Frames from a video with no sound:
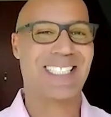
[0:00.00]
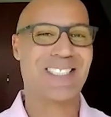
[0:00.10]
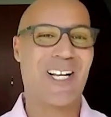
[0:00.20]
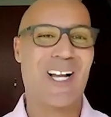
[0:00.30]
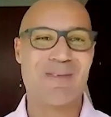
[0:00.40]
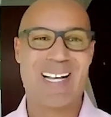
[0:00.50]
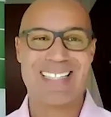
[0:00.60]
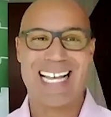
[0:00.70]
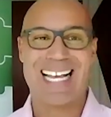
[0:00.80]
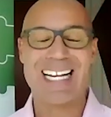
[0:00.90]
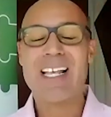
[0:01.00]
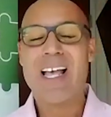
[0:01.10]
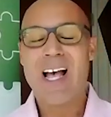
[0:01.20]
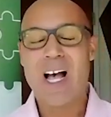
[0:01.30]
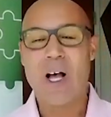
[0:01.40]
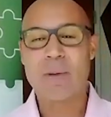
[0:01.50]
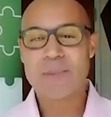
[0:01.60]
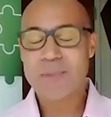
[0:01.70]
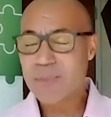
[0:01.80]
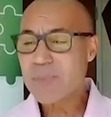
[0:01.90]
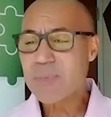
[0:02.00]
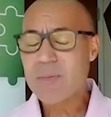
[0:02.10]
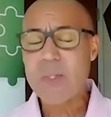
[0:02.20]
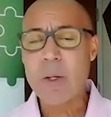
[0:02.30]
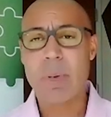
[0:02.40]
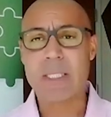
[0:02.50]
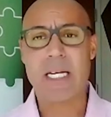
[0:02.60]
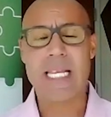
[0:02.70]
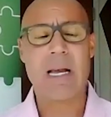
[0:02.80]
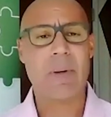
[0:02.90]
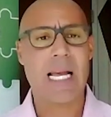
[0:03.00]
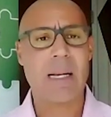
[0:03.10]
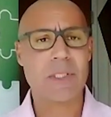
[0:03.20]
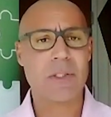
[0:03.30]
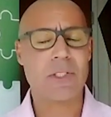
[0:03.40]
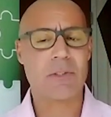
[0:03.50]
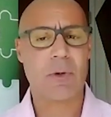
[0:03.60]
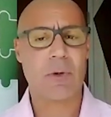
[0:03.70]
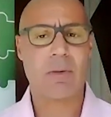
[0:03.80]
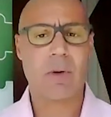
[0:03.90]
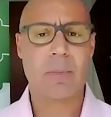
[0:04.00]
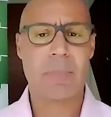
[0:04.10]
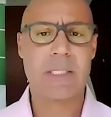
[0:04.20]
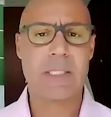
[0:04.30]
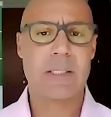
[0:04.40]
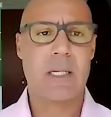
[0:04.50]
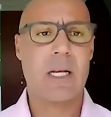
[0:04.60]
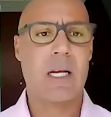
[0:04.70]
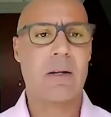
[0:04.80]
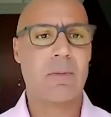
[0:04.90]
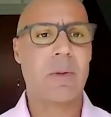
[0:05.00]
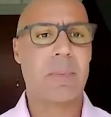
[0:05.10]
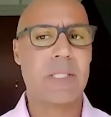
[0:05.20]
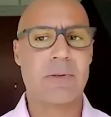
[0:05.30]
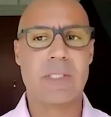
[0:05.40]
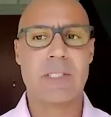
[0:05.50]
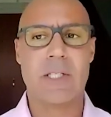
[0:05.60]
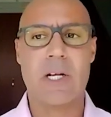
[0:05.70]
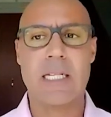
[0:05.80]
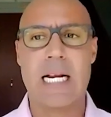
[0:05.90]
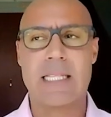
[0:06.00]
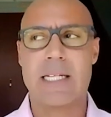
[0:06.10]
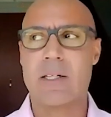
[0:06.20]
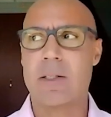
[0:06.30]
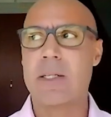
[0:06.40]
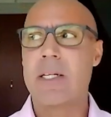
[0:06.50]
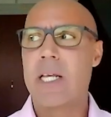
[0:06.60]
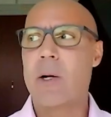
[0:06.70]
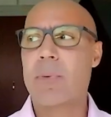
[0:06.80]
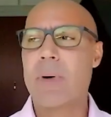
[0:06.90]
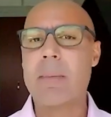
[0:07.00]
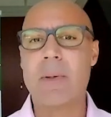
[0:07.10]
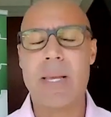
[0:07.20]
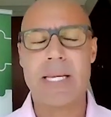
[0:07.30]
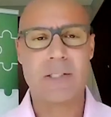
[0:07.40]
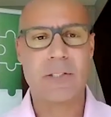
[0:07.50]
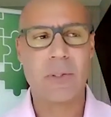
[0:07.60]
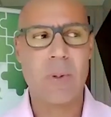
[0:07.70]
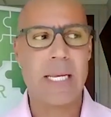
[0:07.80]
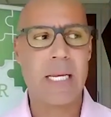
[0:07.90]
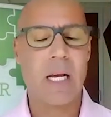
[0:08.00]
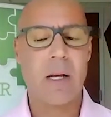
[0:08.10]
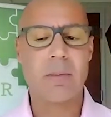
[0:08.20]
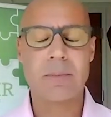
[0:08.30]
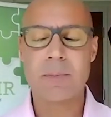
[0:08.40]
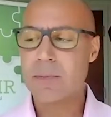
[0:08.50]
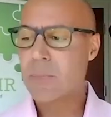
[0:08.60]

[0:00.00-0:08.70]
jigsaw about that. Um, but yeah, we absolutely just wrote a, wrote a piece wrote a piece recently on that. I think it'll it'll probably make it to a um,